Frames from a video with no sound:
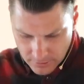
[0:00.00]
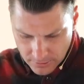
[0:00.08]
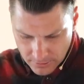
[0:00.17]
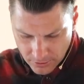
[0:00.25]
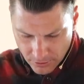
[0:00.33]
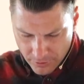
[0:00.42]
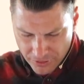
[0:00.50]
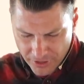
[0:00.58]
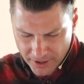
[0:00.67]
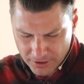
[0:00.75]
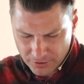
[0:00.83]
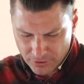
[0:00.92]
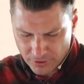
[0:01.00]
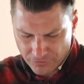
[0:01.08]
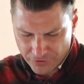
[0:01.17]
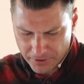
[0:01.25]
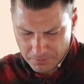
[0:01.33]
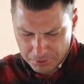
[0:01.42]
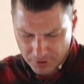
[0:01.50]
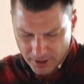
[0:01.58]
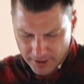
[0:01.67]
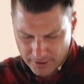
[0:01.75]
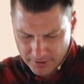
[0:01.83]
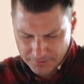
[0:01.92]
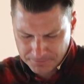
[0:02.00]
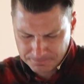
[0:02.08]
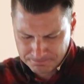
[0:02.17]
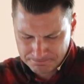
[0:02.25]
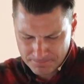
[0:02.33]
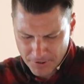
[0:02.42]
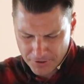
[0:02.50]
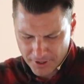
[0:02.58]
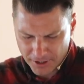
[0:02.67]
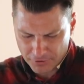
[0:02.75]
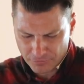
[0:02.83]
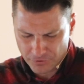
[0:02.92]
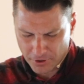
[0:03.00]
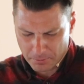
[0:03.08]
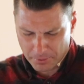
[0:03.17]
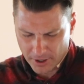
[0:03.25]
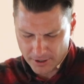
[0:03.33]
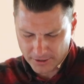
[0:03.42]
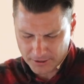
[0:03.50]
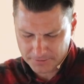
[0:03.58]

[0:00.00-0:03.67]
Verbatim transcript: Lord, we thank you, Lord, for your blood. Thank you for your body.